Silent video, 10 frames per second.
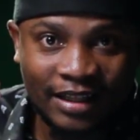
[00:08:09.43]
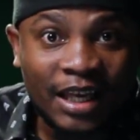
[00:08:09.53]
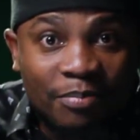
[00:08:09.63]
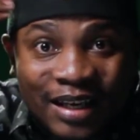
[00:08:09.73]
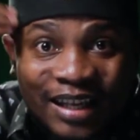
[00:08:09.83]

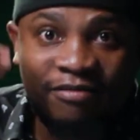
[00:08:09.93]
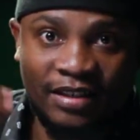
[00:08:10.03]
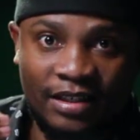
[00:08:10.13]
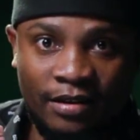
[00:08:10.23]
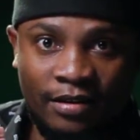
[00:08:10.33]
They believe
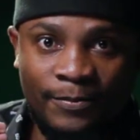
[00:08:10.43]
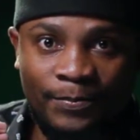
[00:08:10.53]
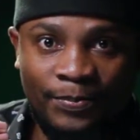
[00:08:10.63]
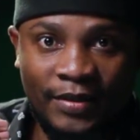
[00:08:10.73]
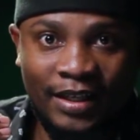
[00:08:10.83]
it.
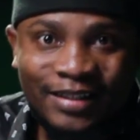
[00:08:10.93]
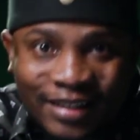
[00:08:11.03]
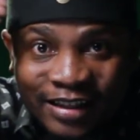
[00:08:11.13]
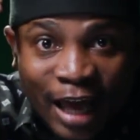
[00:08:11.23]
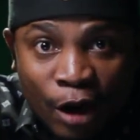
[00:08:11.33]
It's
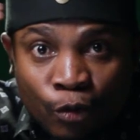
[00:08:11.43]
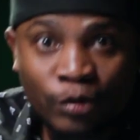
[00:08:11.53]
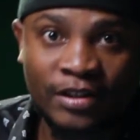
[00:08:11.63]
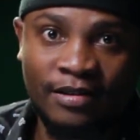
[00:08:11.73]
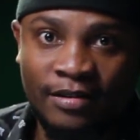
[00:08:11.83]
in their
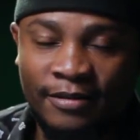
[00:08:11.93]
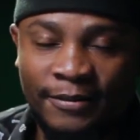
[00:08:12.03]
roots.